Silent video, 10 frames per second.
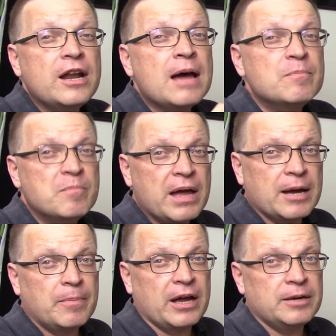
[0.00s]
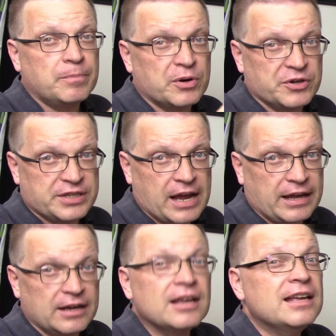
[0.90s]
megabyte per
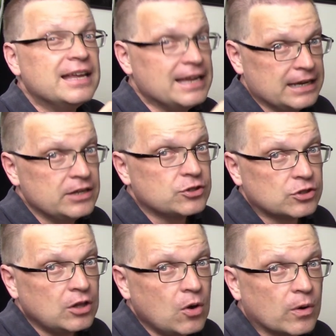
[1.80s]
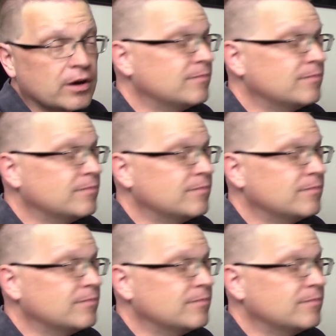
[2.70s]
second. It is slower.